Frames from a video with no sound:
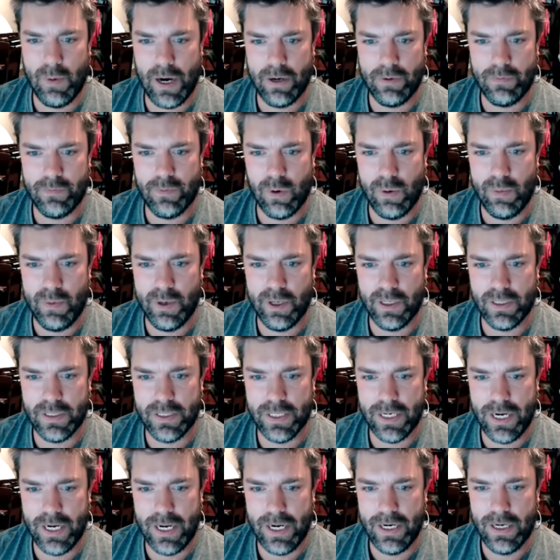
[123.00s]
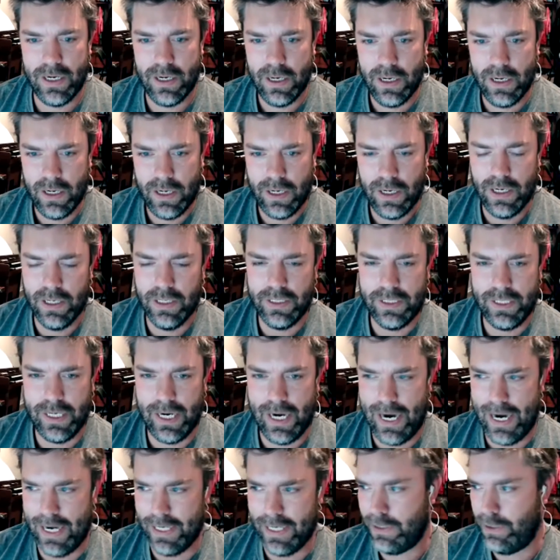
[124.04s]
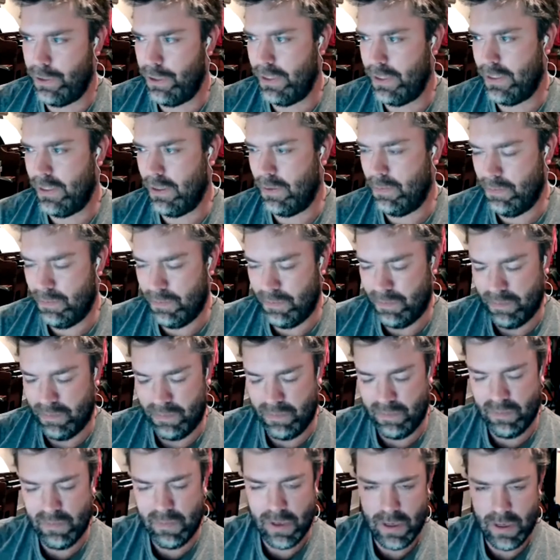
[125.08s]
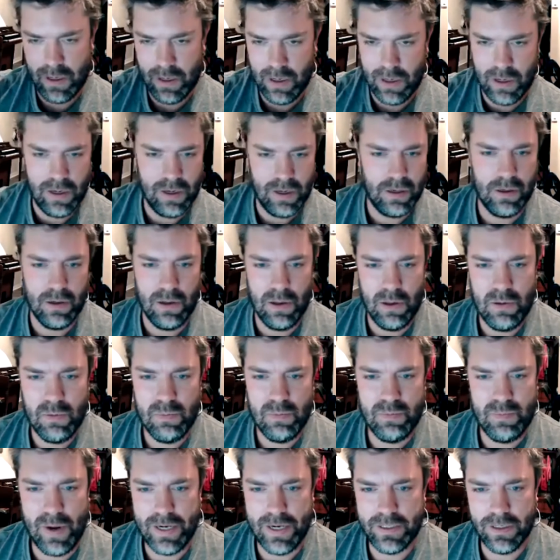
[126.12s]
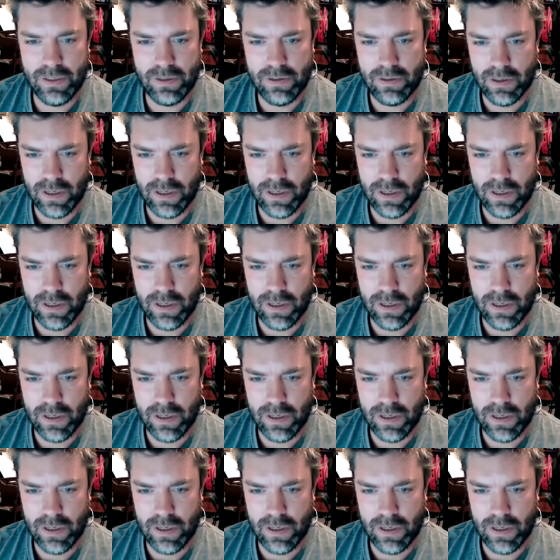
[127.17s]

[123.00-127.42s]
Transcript: formula today to ask just some basic